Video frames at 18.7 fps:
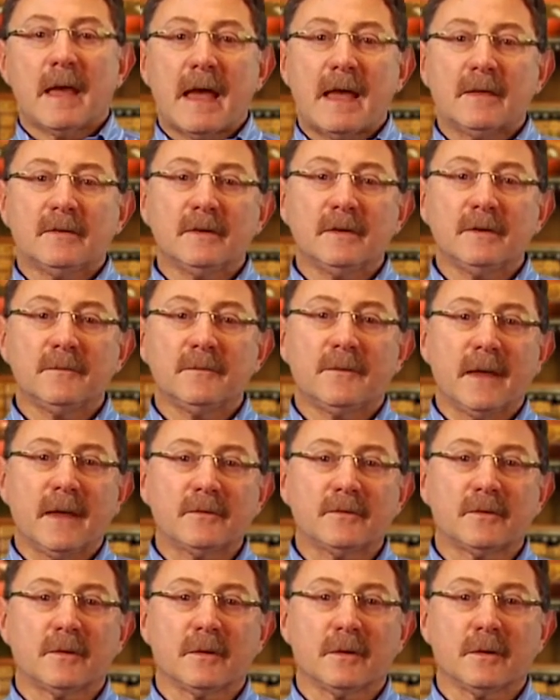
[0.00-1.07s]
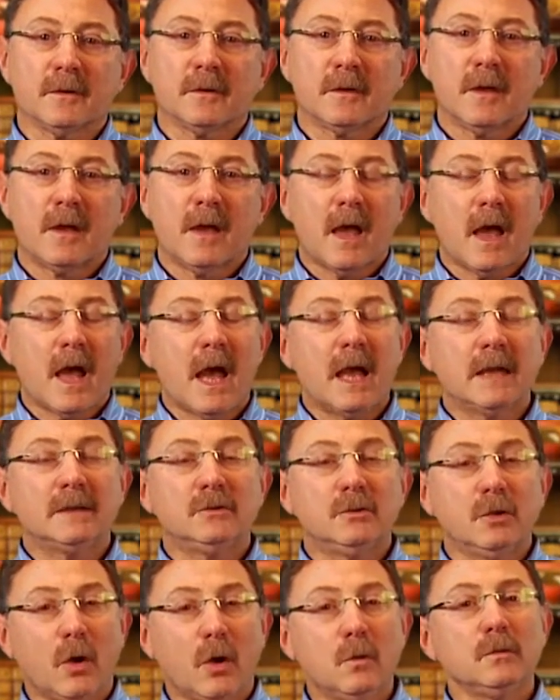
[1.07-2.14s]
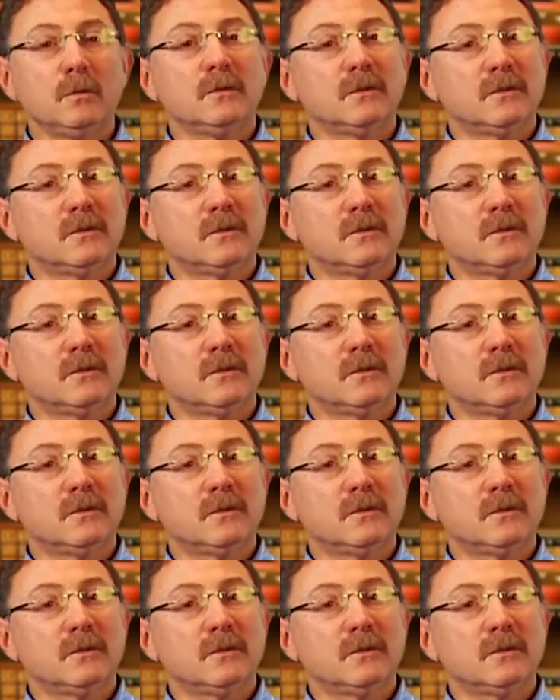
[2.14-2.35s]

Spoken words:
As an investor, I don't